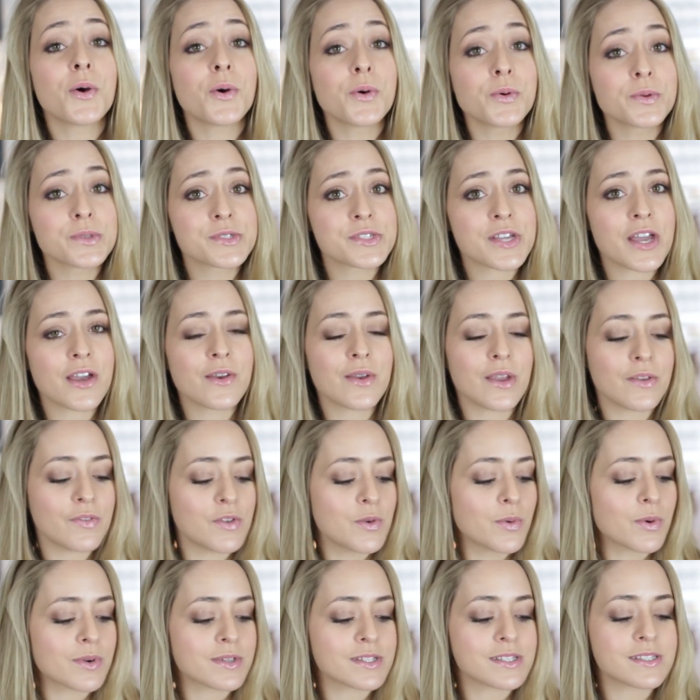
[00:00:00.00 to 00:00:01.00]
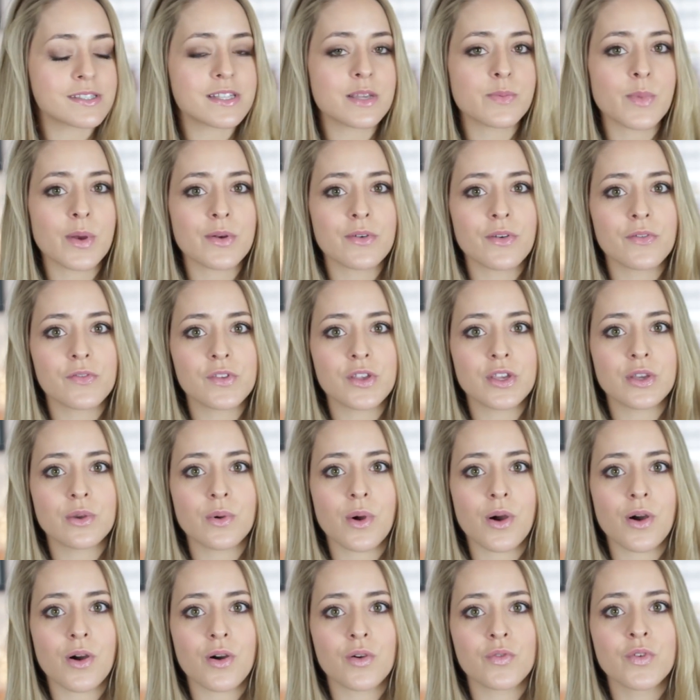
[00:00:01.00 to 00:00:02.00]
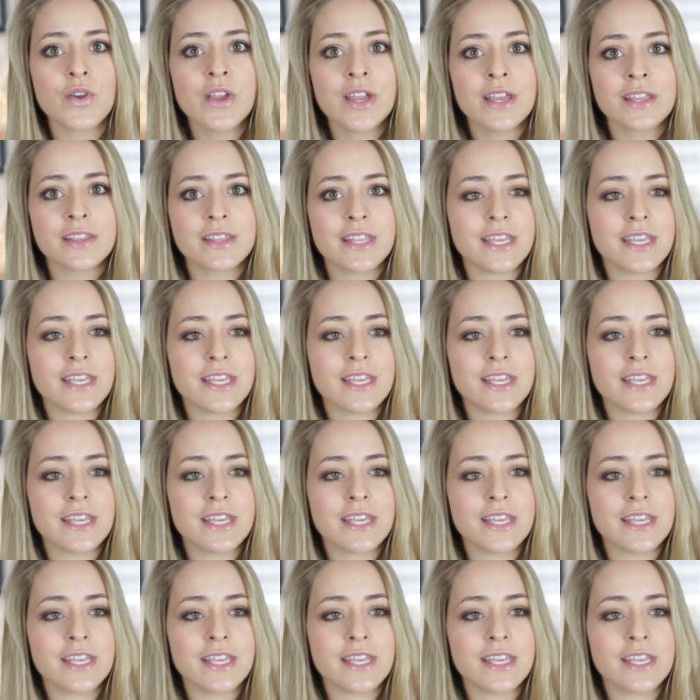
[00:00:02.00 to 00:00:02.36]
Also, if you want to see my review of